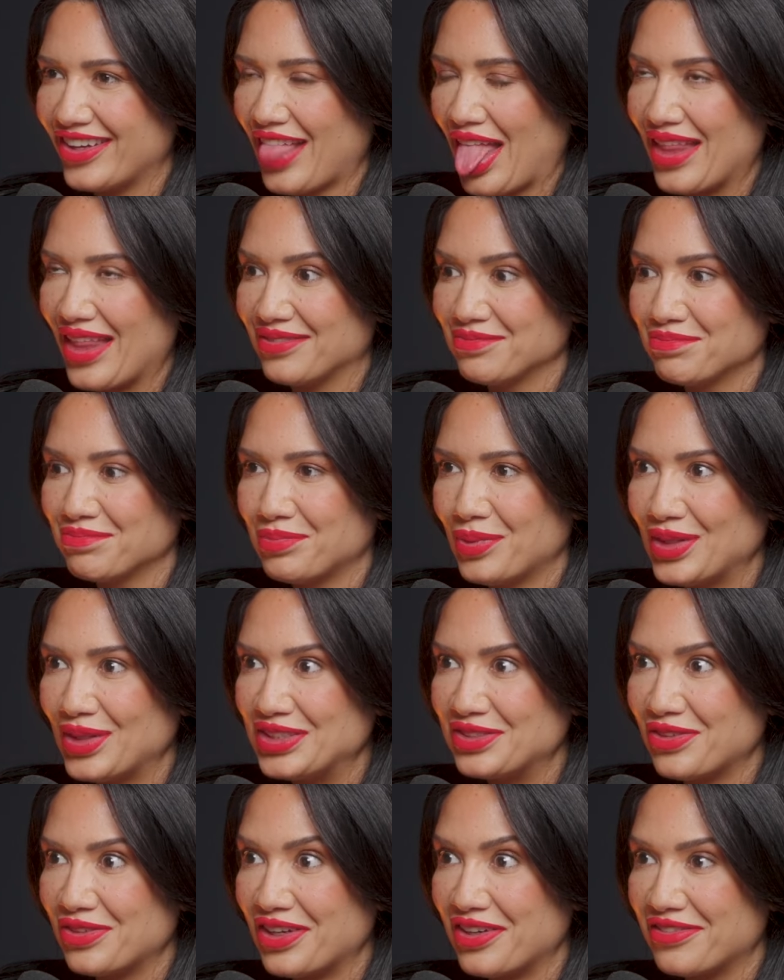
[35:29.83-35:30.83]
Bleh.
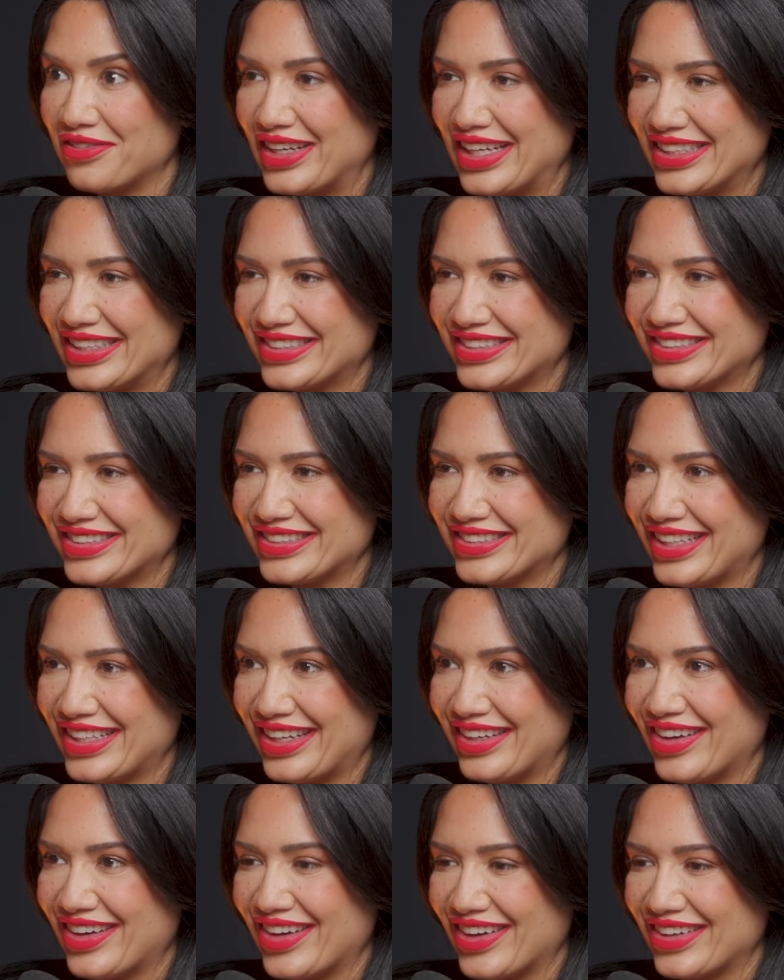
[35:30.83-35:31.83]
Boys fall fast.
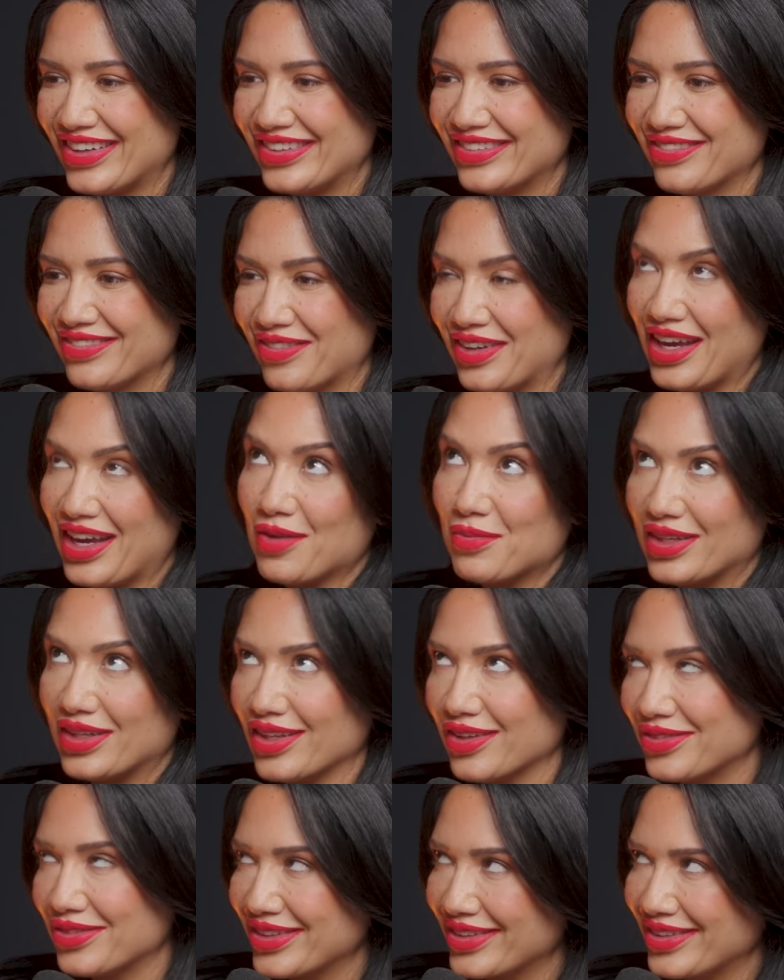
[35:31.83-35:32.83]
Yeah. And hard when I'm in
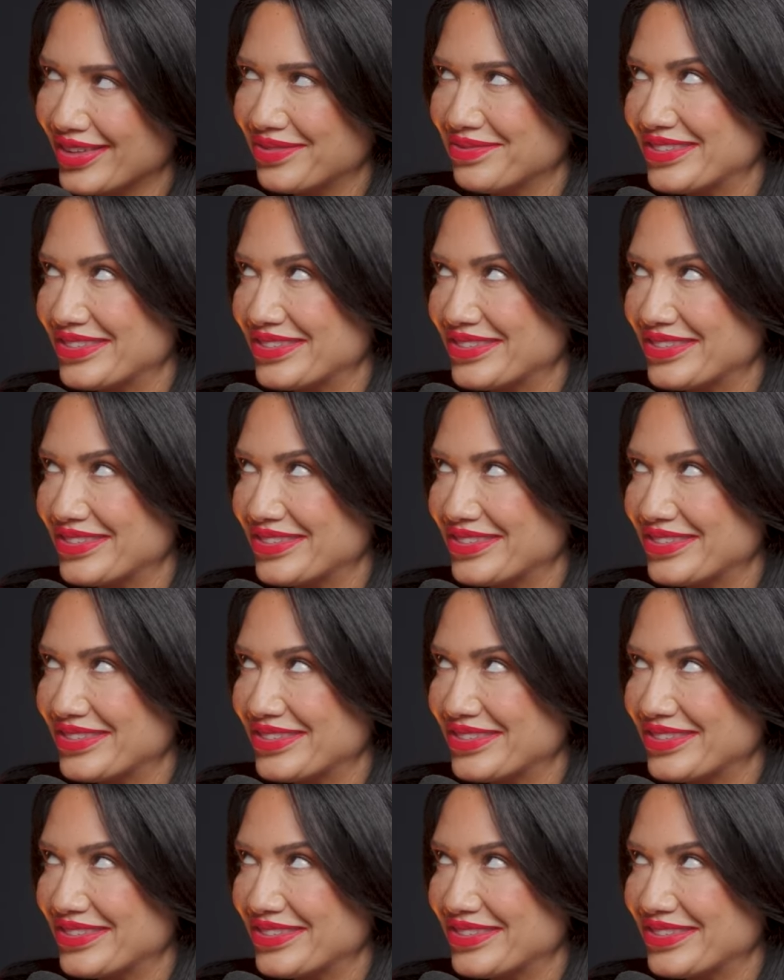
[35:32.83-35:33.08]
love with them.